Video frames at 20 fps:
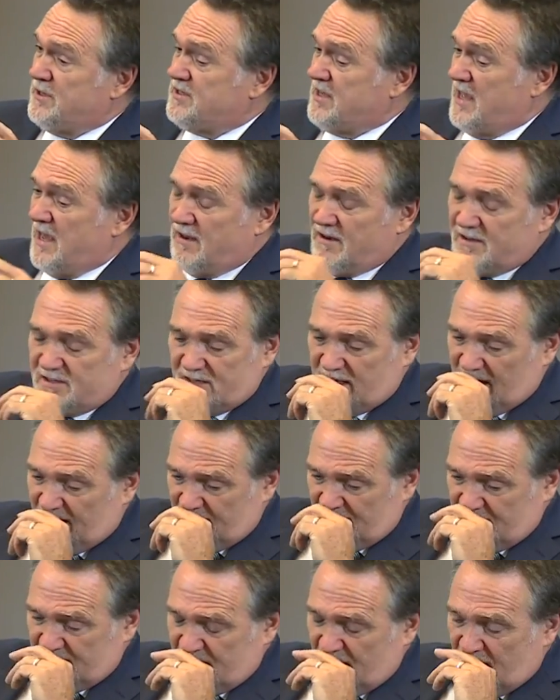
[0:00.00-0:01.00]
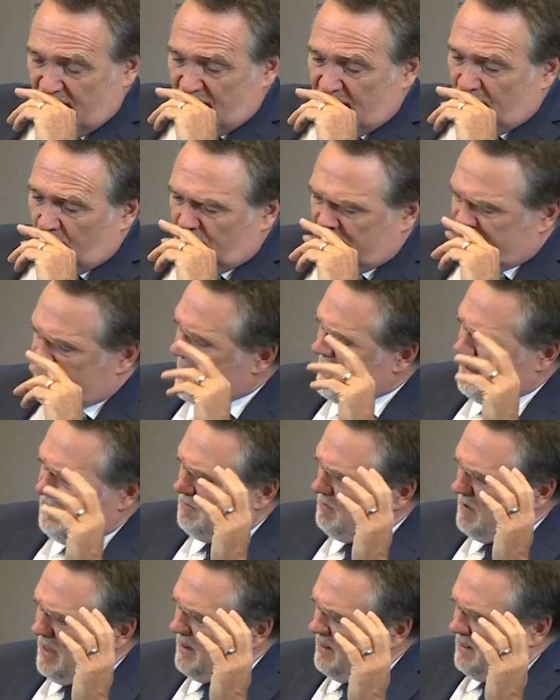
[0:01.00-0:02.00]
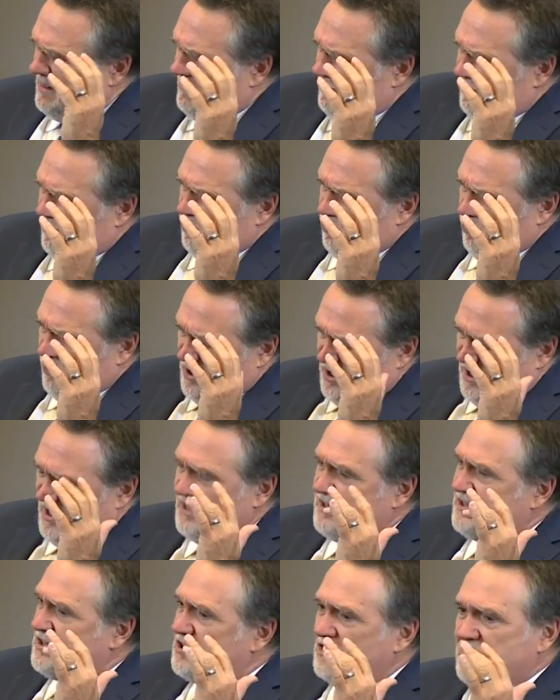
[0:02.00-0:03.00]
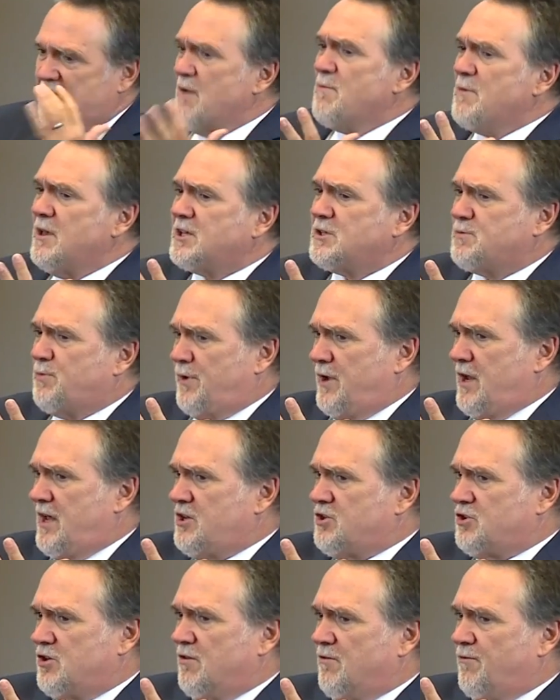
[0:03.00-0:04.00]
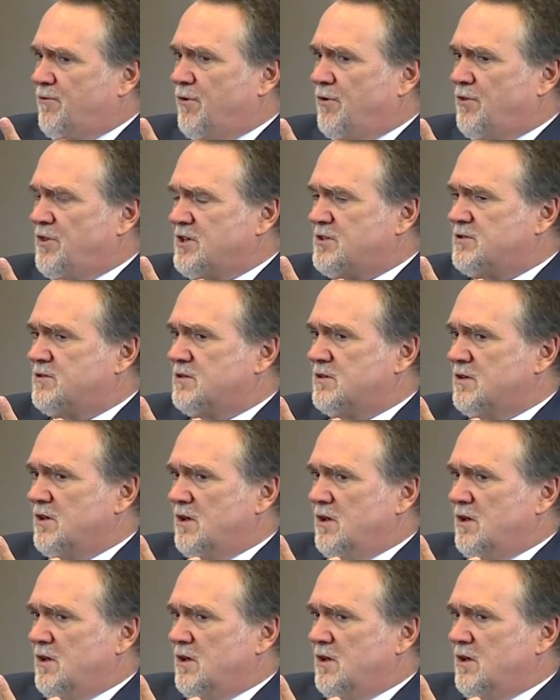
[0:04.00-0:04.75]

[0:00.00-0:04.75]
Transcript: Sanders and others, will say, we need some explanation for this